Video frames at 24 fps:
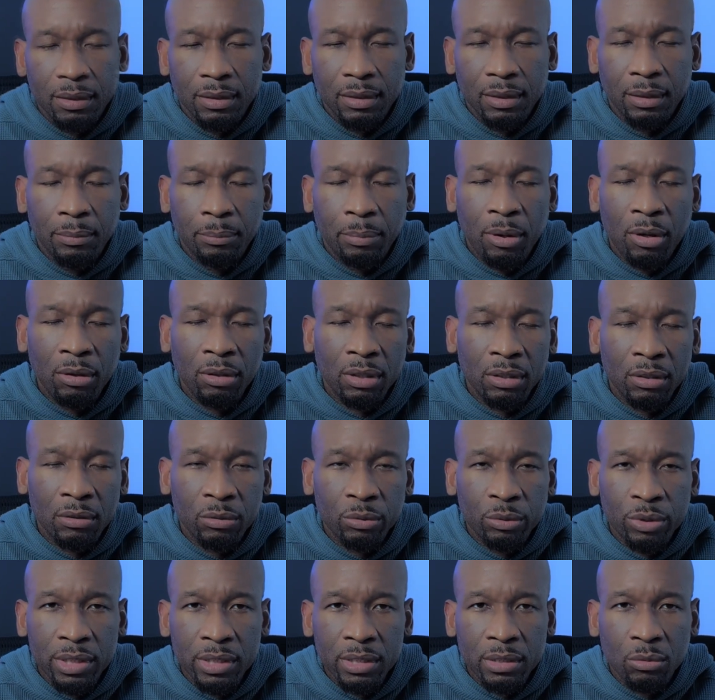And part of the
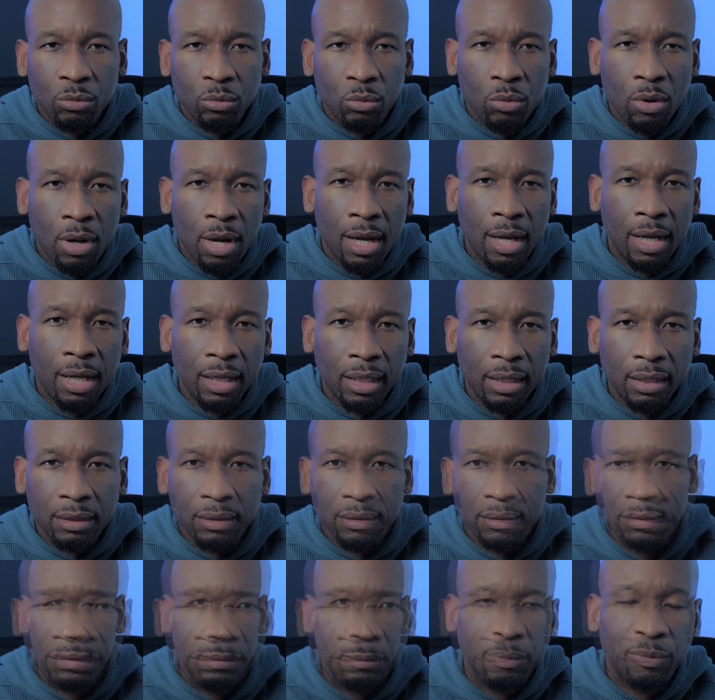reason why
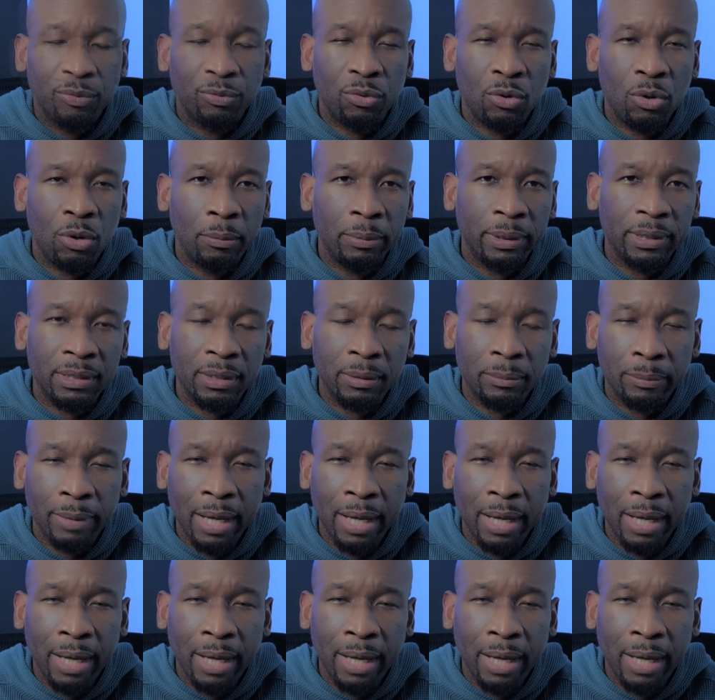performance and